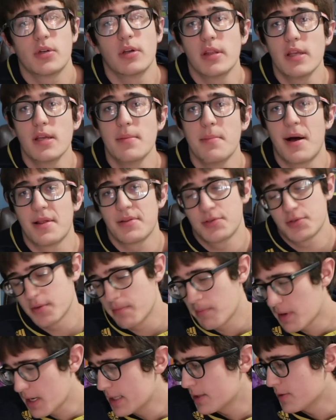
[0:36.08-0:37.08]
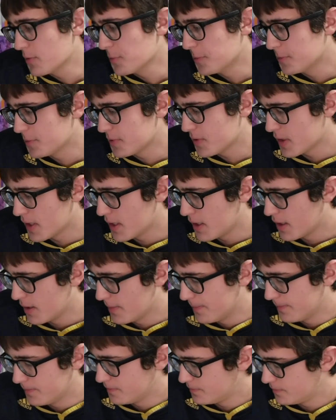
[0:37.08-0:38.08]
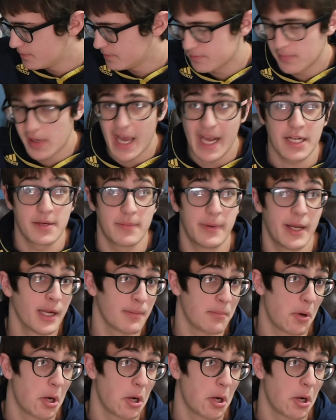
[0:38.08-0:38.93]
of the Monster Manuals. Back-to-back